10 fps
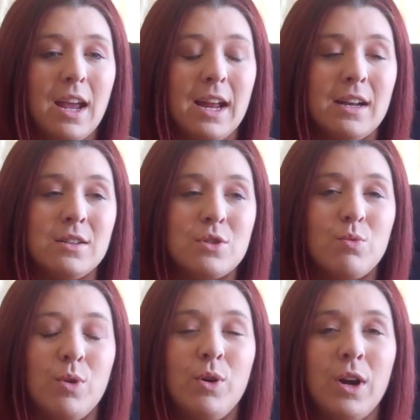And
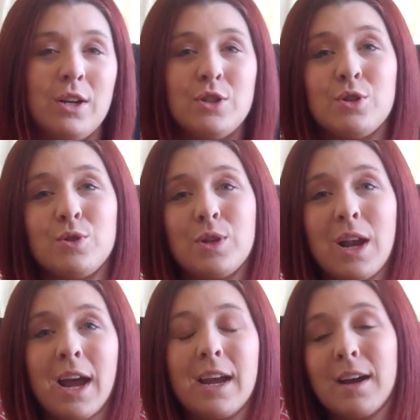we're gonna do
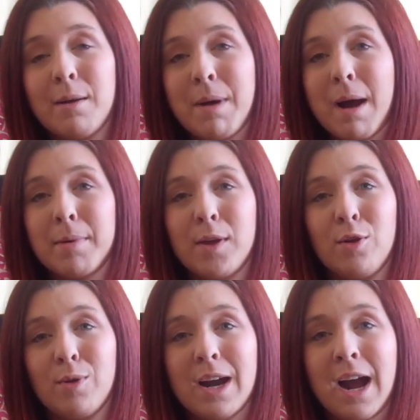like a
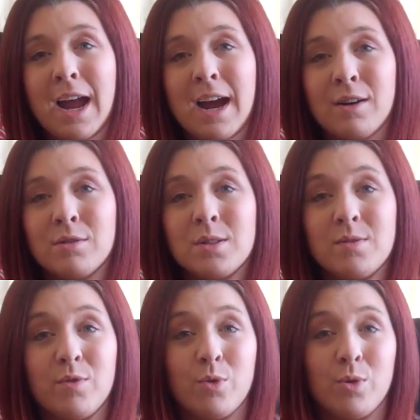barbecue at our house
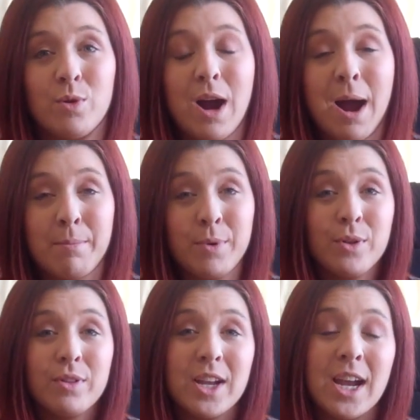for our
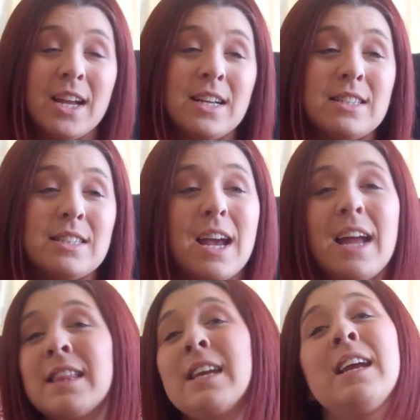birthdays,
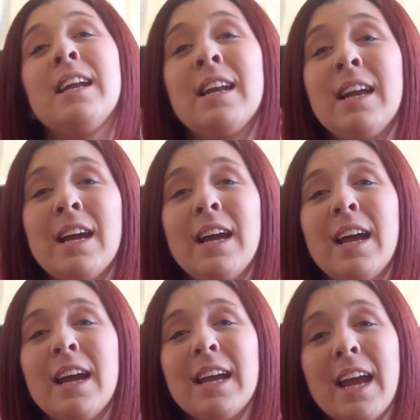and then
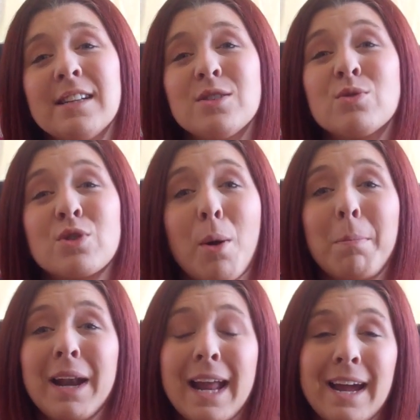Cancel's
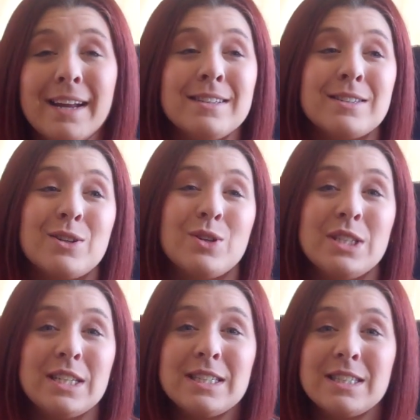got planned
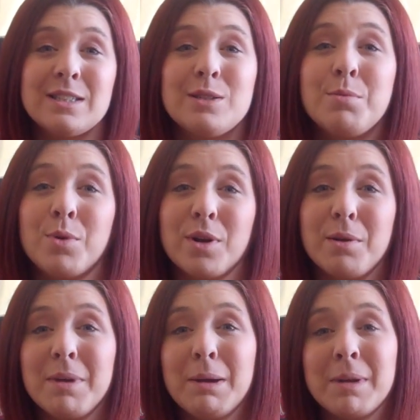because his sister bought
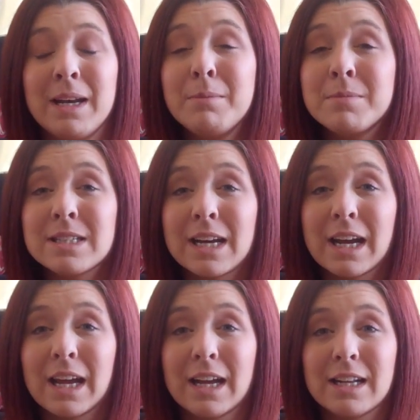him M&M
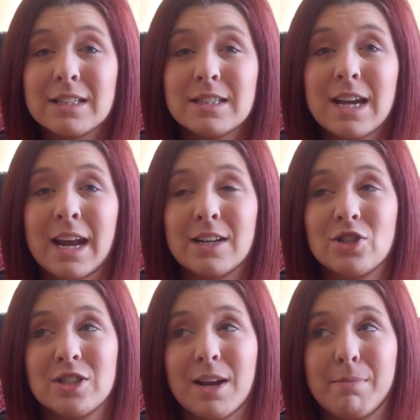tickets, and it
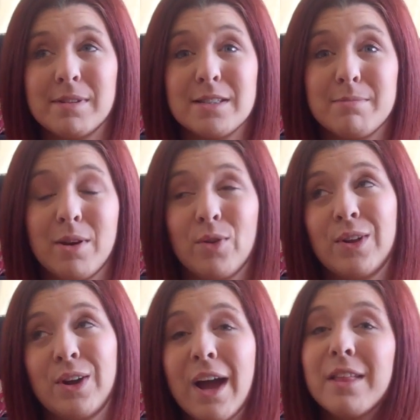just happens to be on
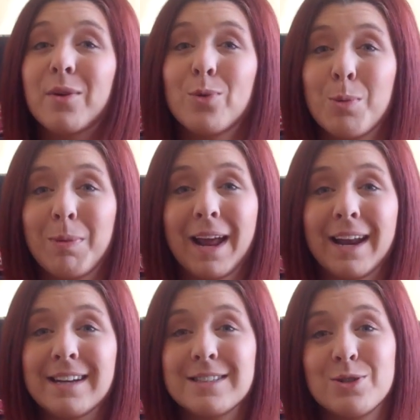the night that we're
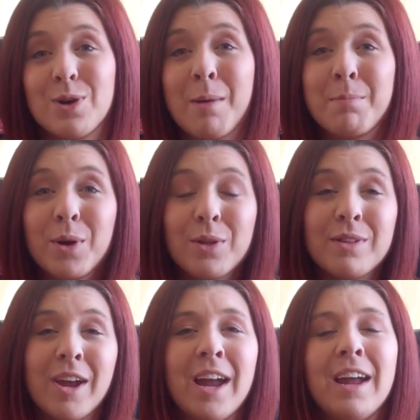planning to do our
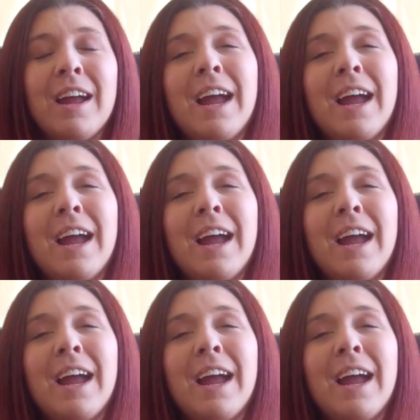birthday.